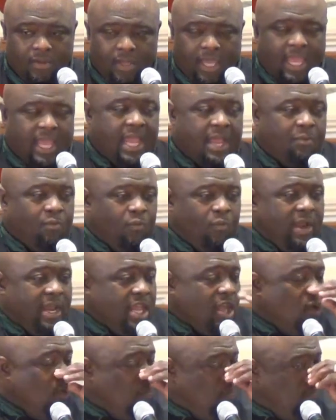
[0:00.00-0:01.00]
And when
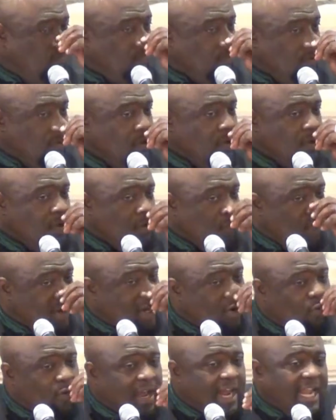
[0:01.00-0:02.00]

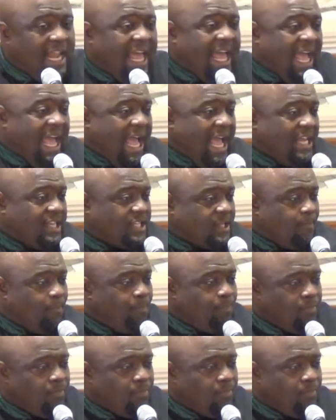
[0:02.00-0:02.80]
you realize